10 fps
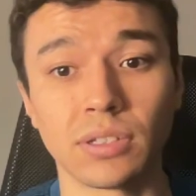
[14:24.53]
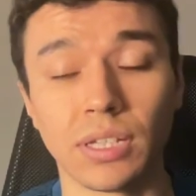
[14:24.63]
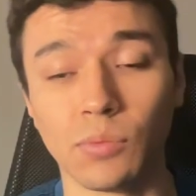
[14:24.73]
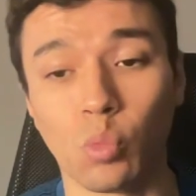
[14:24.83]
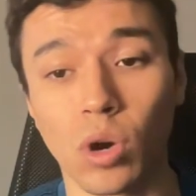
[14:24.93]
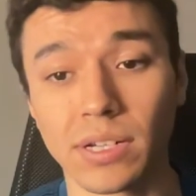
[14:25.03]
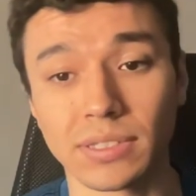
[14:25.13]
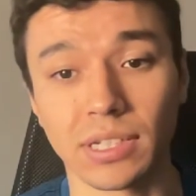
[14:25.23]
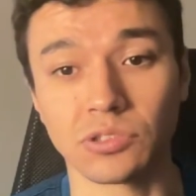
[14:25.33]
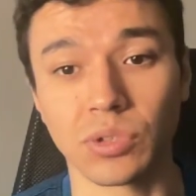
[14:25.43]
the one
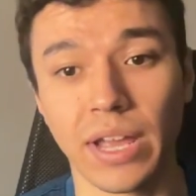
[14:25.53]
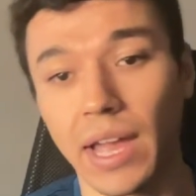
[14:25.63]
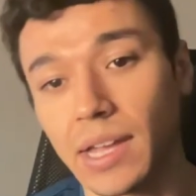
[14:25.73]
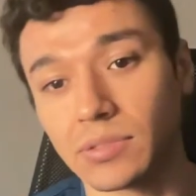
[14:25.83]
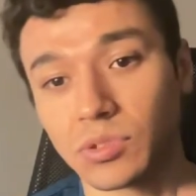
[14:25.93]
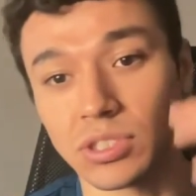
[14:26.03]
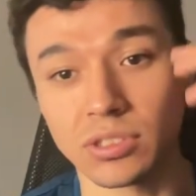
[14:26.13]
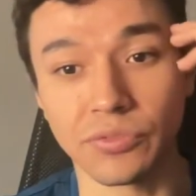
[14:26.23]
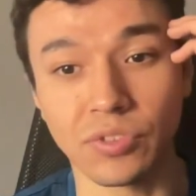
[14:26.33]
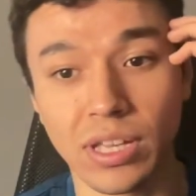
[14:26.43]
accessory it has, which is
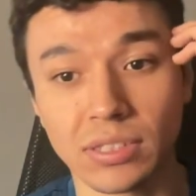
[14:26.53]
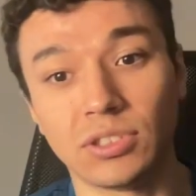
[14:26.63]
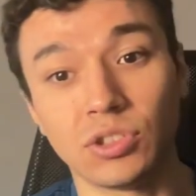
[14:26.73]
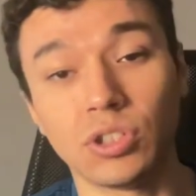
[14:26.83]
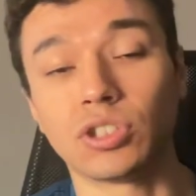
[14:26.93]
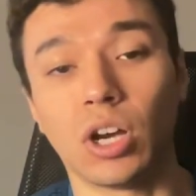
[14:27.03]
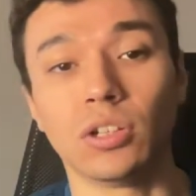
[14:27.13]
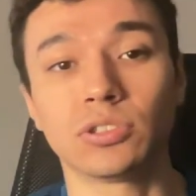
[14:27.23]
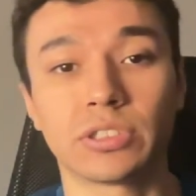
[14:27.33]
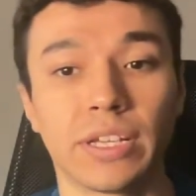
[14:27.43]
the best. It's a good
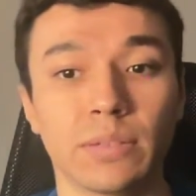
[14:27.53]
color scheme.